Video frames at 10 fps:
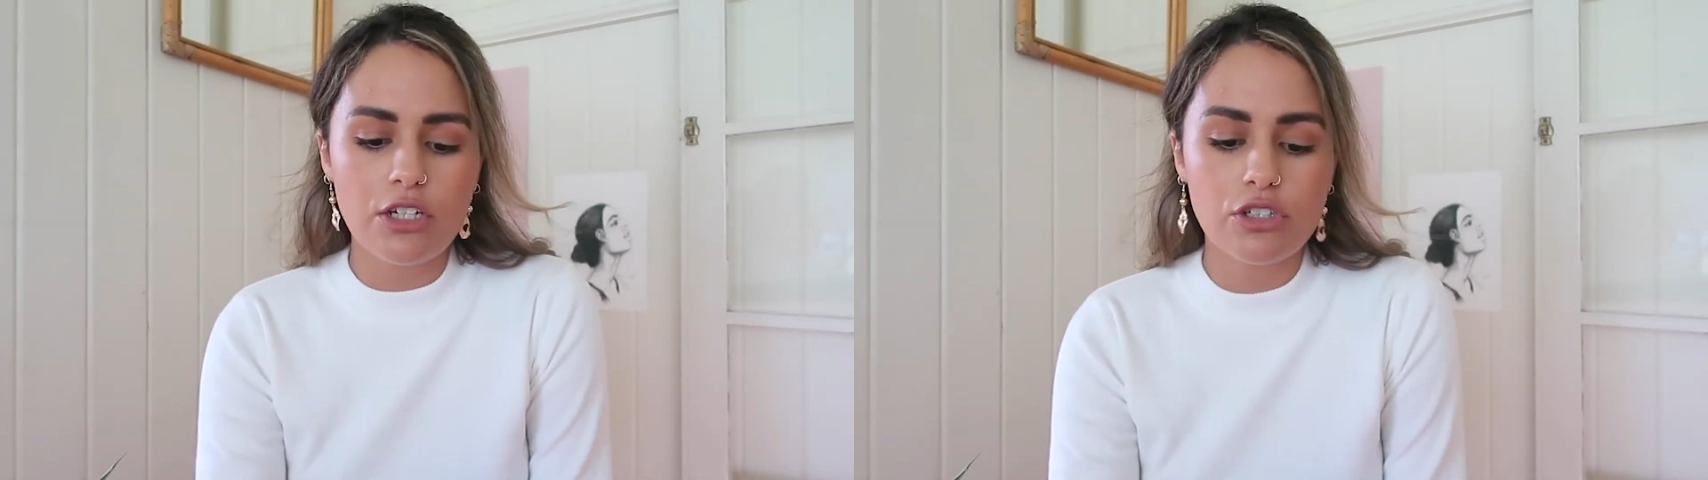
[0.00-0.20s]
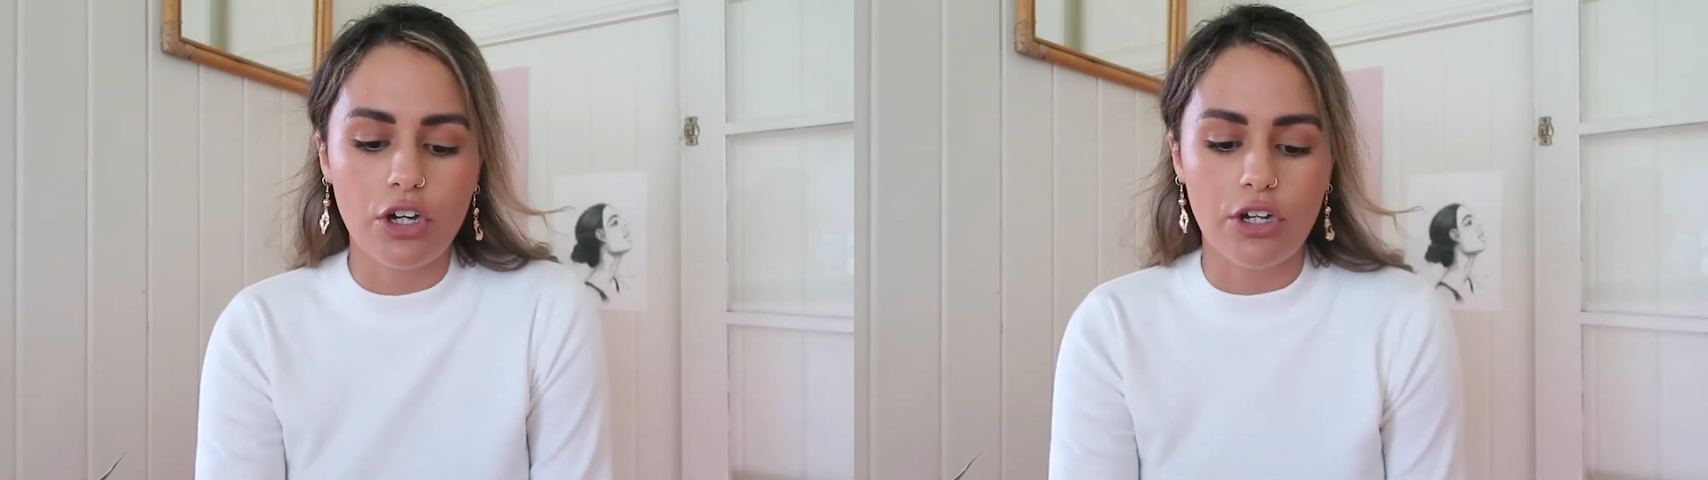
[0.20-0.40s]

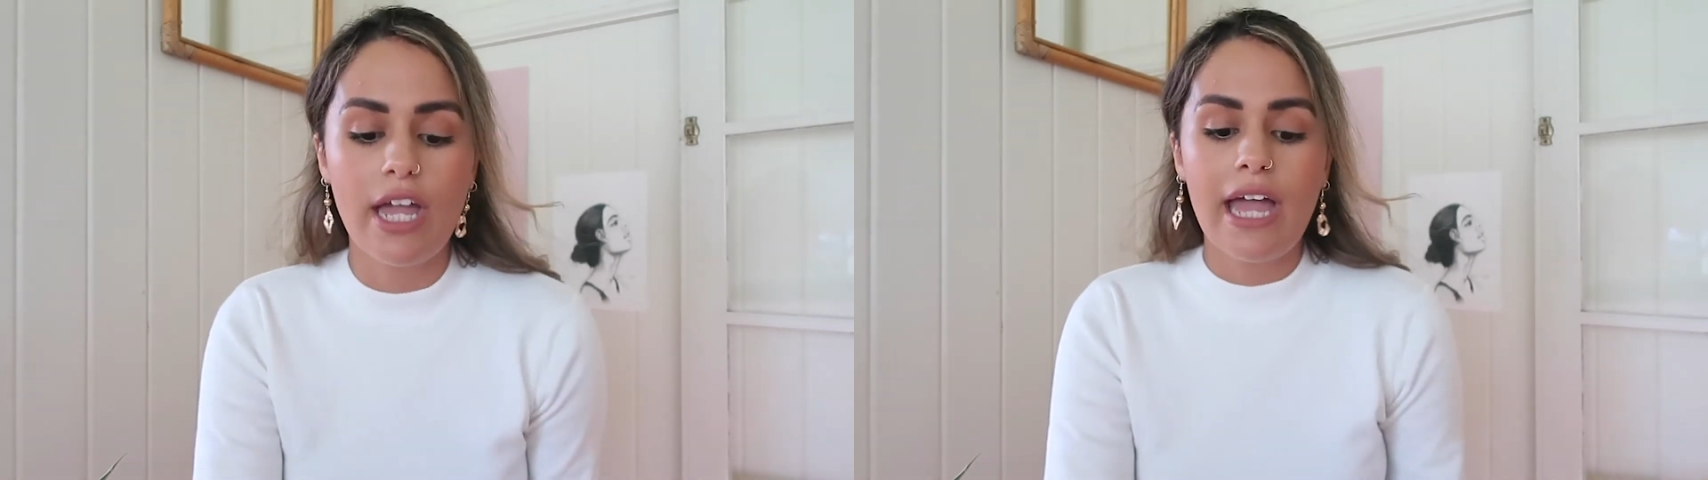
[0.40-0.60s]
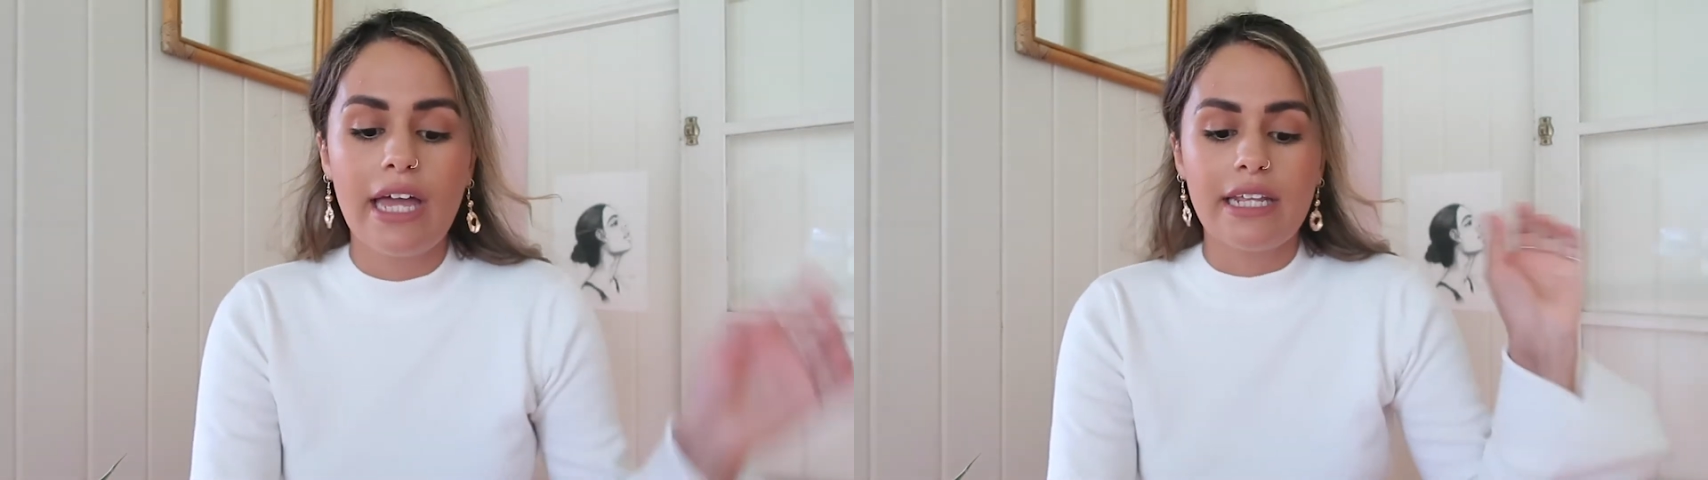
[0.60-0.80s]
So
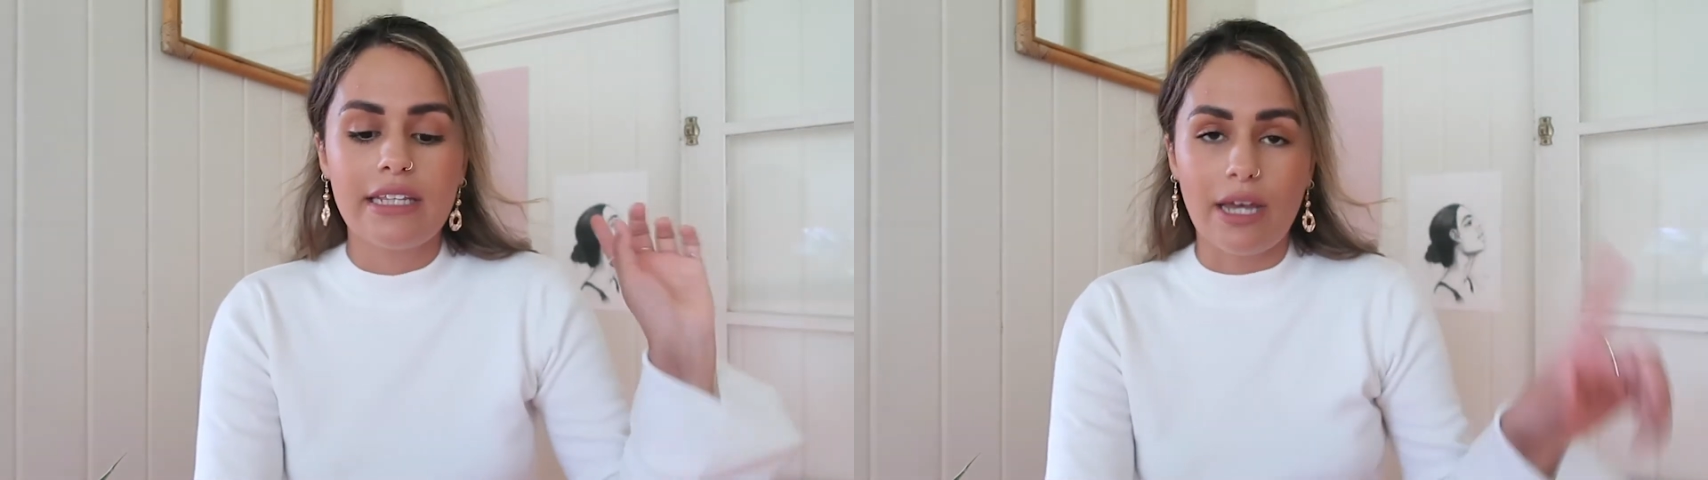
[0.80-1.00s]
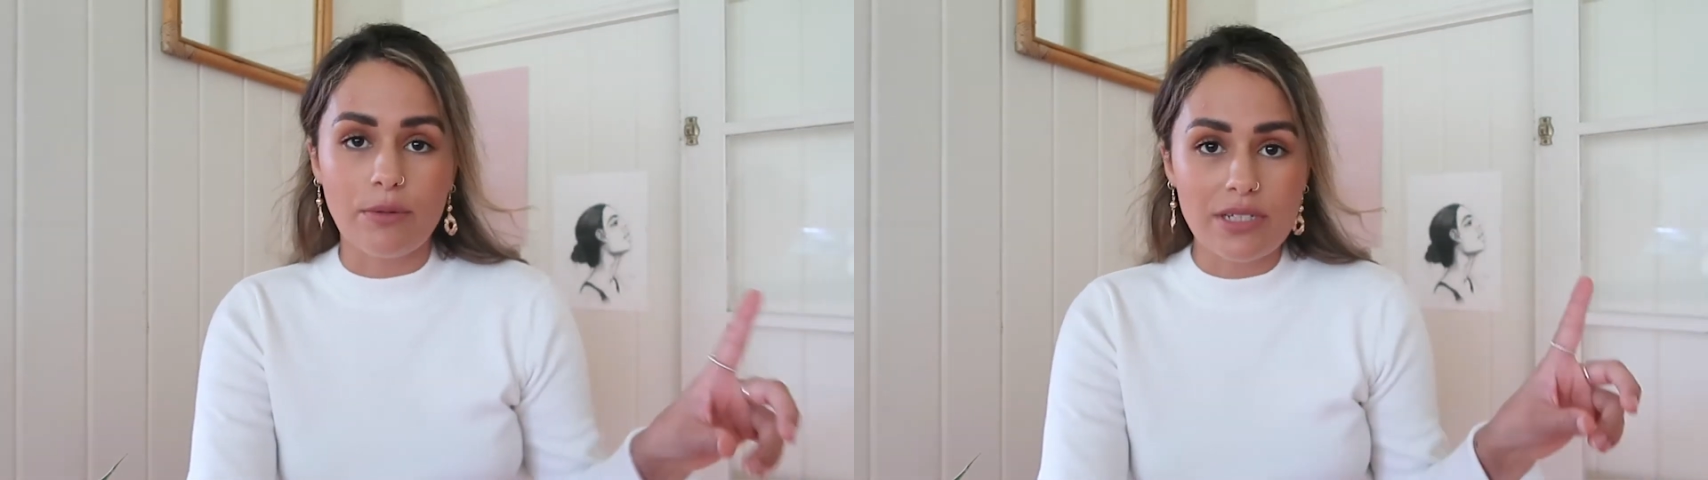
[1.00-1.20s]

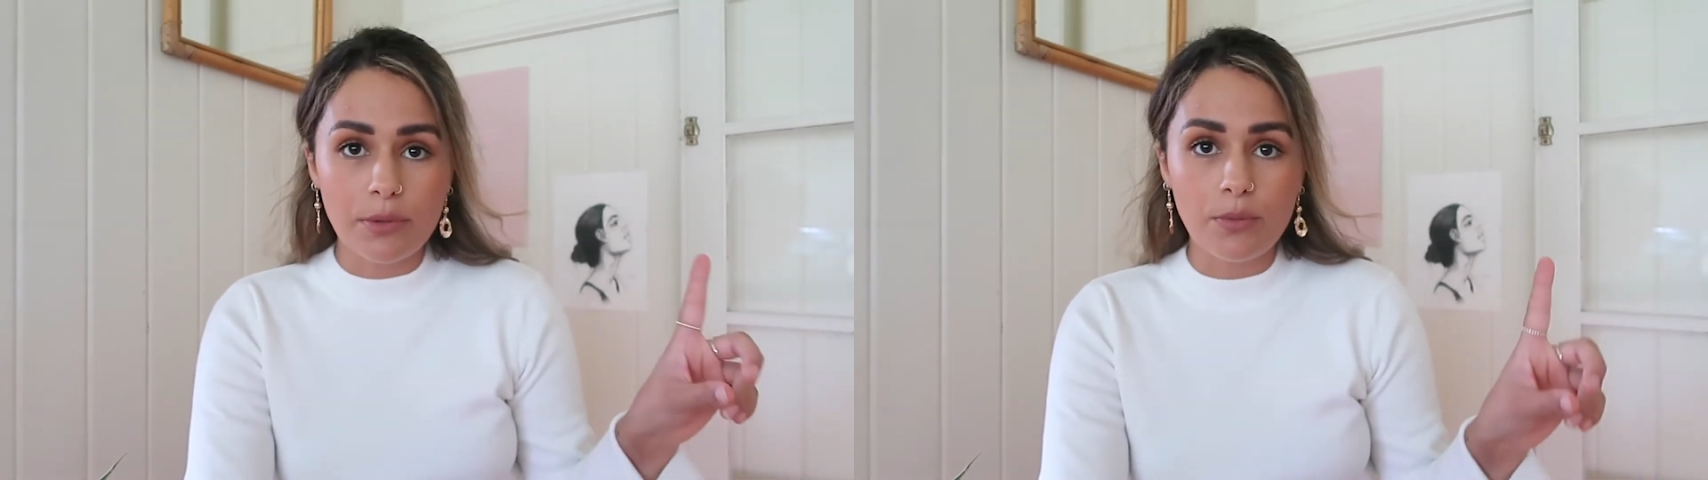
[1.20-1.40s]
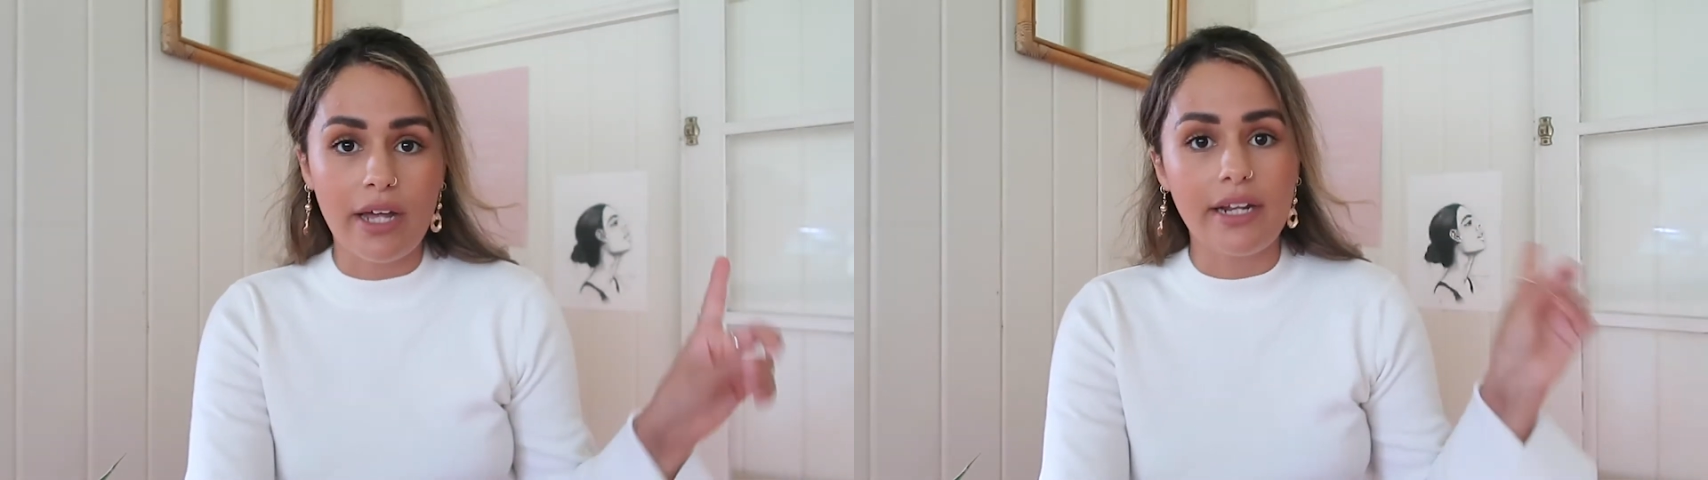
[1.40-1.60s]
that was
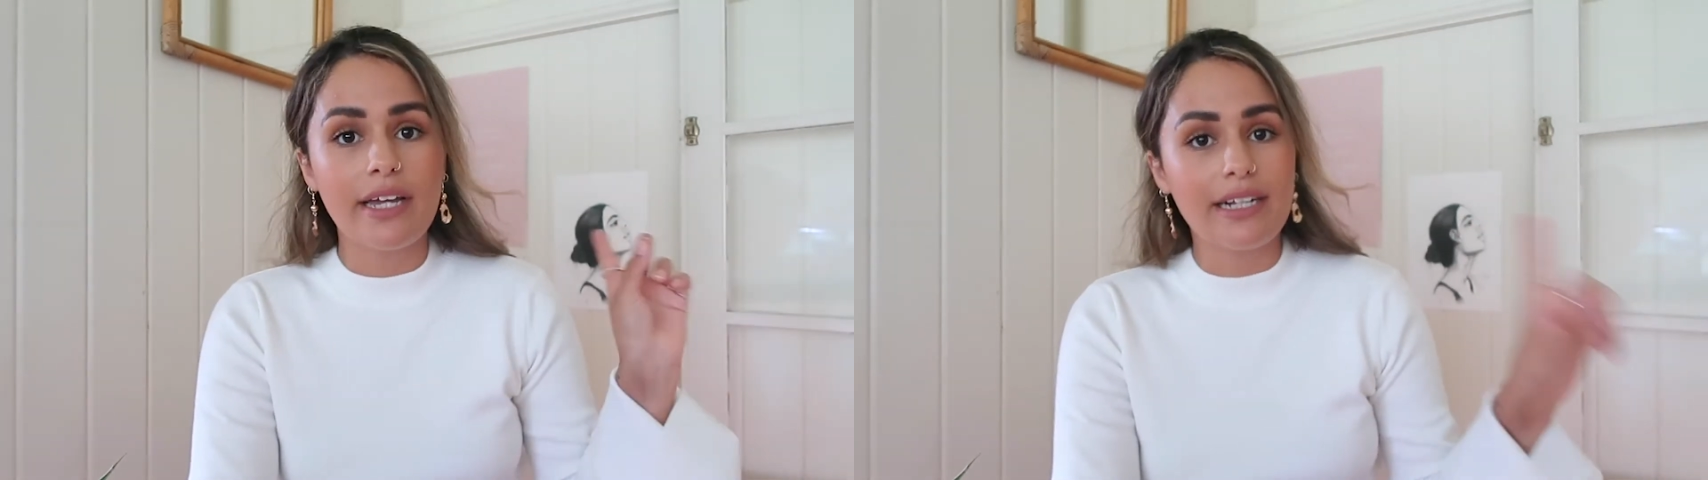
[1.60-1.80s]
number one,